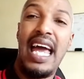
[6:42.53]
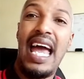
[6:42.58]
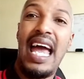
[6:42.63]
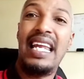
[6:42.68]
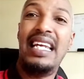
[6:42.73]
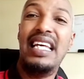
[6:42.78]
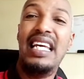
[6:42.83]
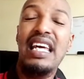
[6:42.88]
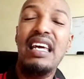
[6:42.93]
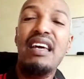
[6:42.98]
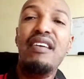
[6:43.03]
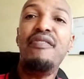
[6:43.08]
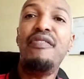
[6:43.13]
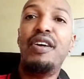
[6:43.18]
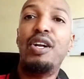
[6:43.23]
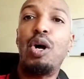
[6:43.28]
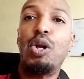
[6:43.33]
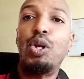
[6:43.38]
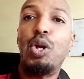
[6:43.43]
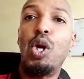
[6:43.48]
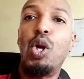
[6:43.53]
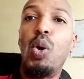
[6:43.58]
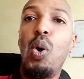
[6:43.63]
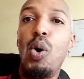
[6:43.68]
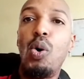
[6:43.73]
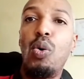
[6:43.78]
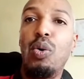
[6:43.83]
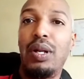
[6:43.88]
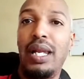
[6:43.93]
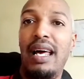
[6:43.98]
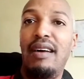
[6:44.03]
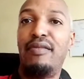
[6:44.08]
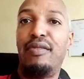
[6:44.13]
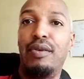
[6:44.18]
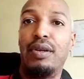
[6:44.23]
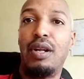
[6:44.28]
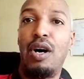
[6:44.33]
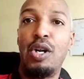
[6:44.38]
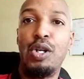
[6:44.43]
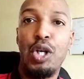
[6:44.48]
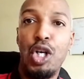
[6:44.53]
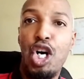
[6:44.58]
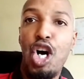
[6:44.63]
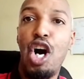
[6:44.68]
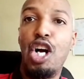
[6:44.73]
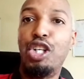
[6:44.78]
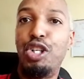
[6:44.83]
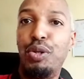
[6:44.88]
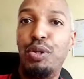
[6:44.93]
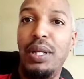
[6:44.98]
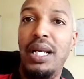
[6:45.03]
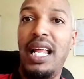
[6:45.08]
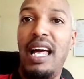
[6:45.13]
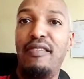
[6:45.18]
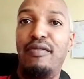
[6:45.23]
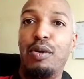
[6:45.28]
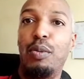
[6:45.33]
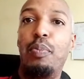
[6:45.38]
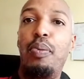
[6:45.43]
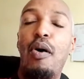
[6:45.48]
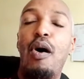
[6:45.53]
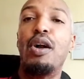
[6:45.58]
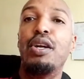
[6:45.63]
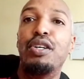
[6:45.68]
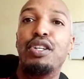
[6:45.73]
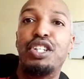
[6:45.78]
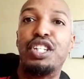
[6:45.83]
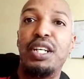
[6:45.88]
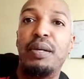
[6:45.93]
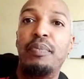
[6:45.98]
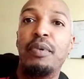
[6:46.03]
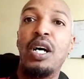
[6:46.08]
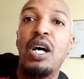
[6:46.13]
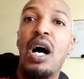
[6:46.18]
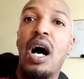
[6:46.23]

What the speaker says: And even on the local level, on the country level, partnership